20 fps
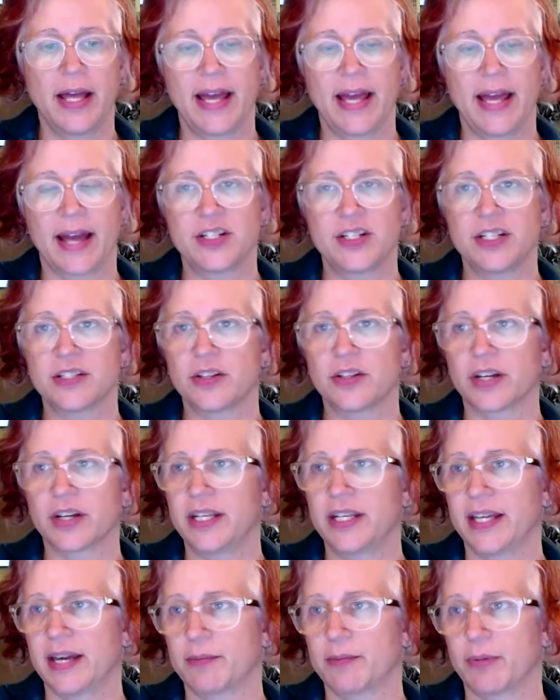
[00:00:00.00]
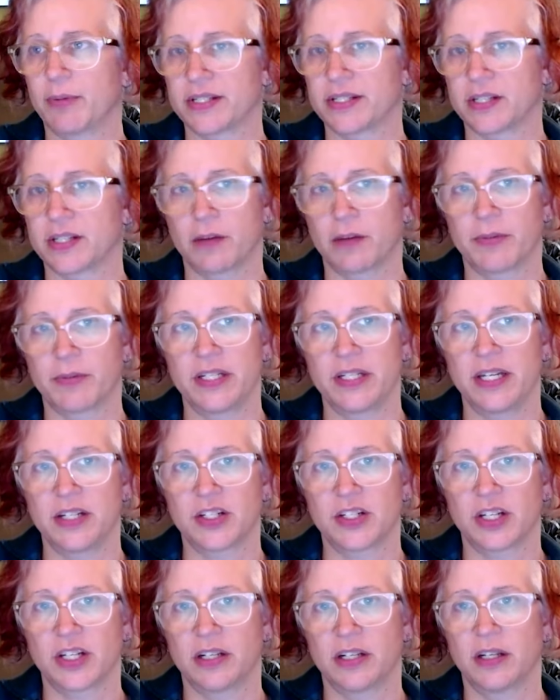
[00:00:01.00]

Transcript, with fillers: and she's looking to get breast augmentation.